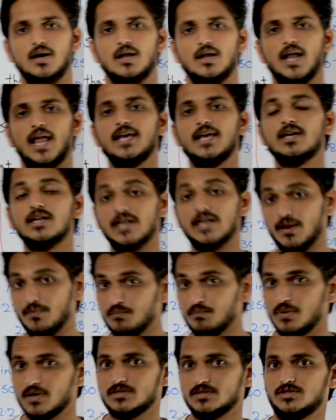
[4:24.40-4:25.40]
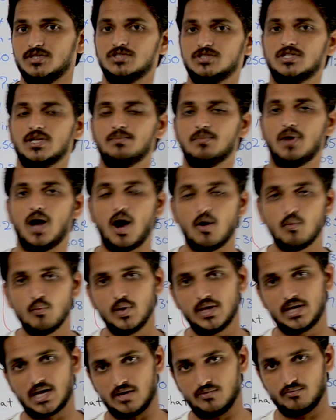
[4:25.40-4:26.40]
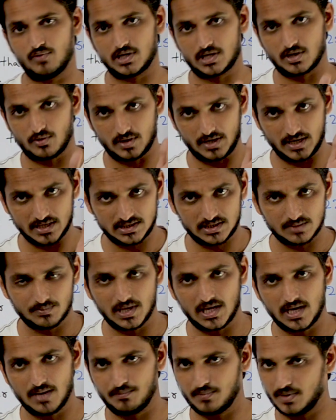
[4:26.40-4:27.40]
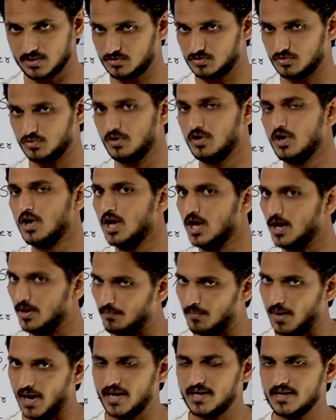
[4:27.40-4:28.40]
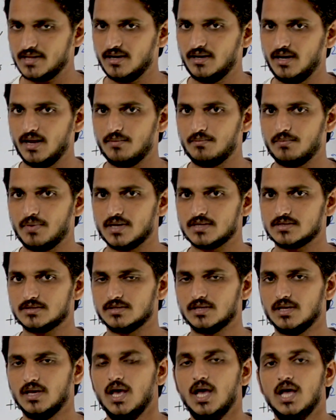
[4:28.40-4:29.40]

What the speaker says: like number system, how we convert our decimal numbers to binary numbers.